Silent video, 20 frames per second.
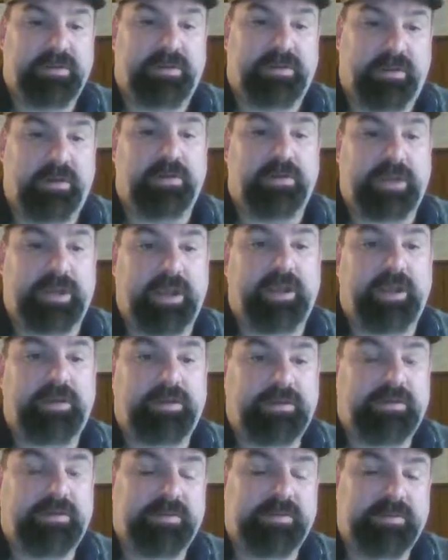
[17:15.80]
Okay.
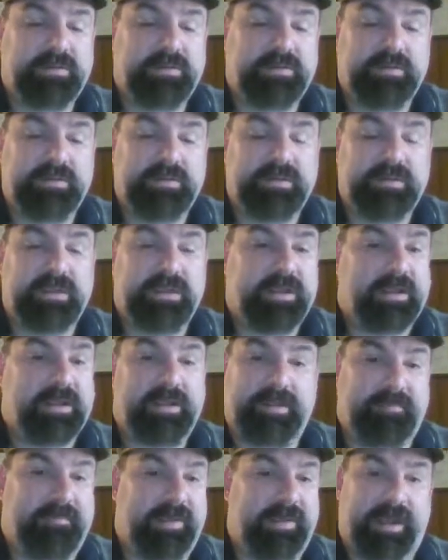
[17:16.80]

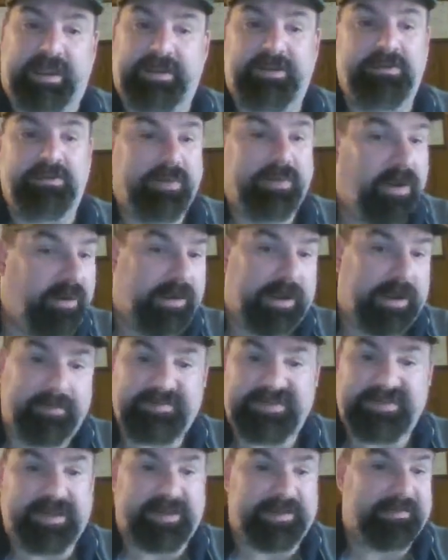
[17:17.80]
You know I'm
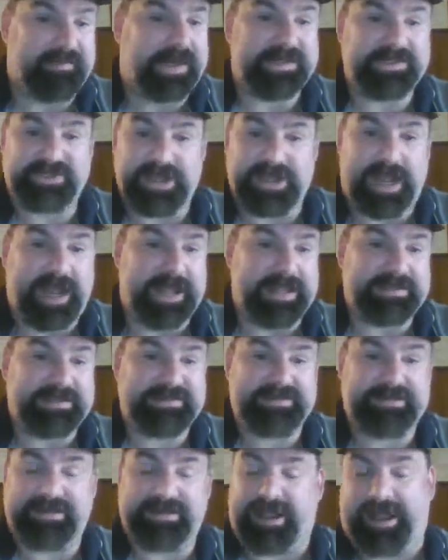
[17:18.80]
taking my
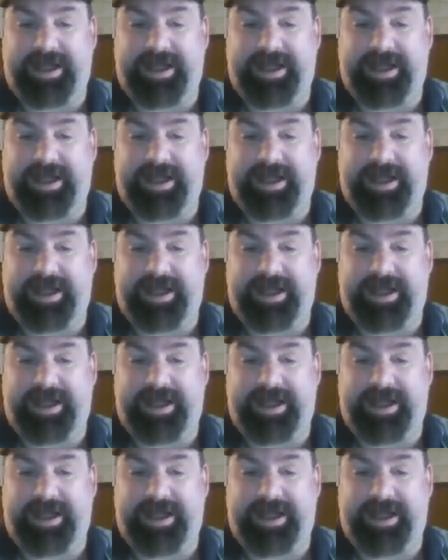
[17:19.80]
shots.